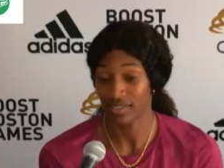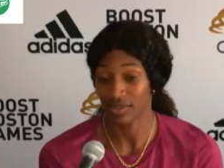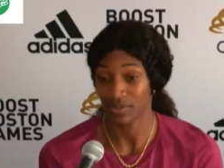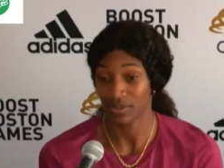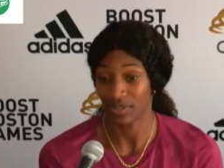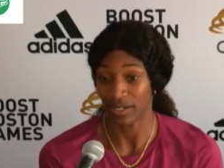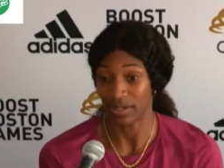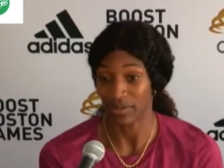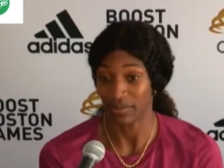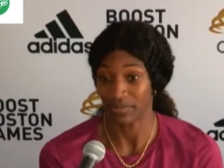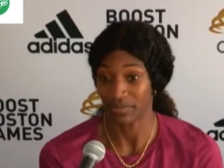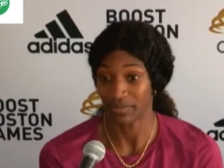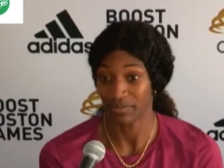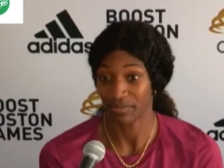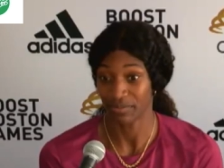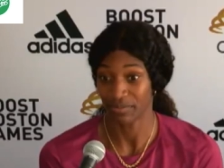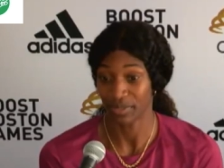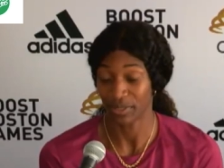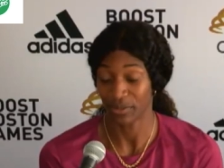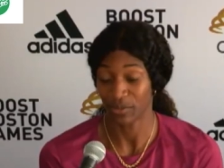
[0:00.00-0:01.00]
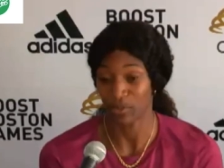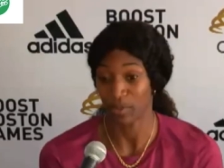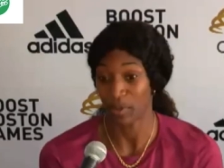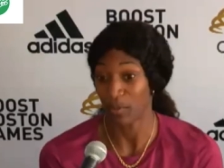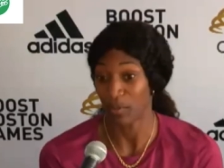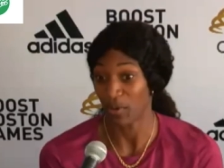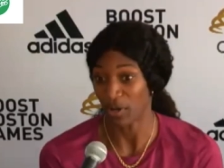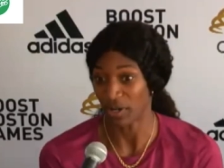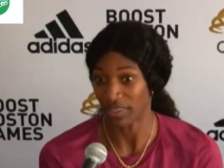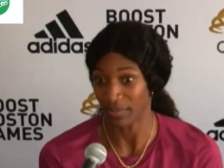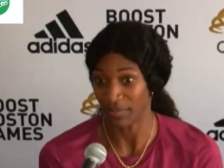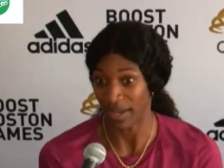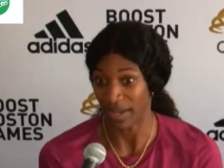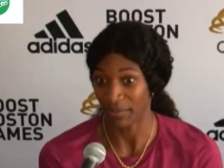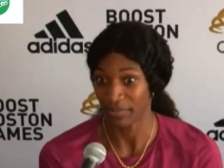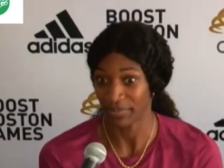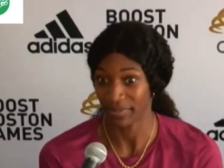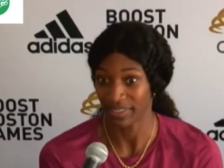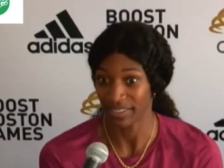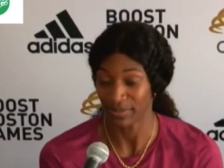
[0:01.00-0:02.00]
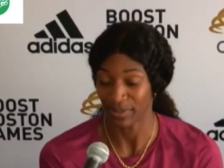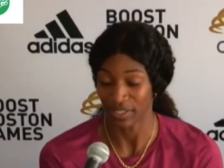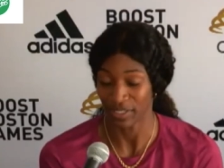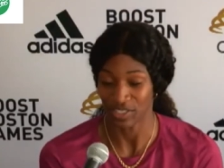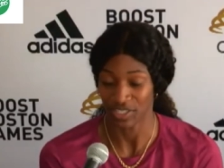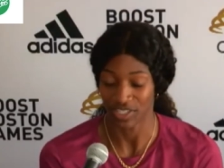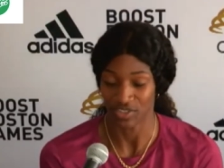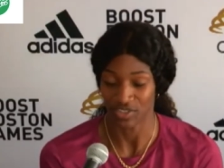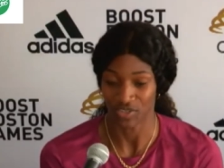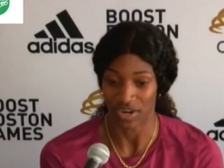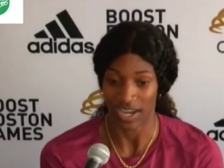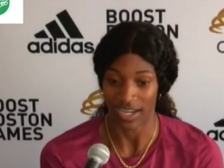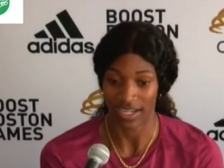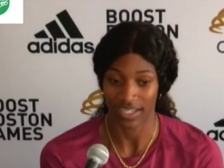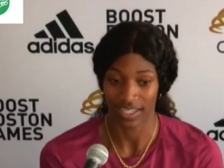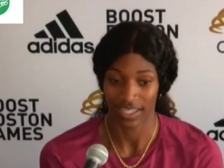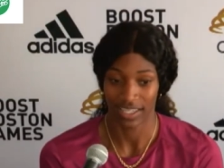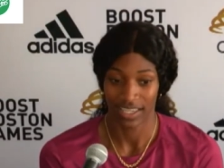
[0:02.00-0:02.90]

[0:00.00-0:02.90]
to put women more on the map, especially in track.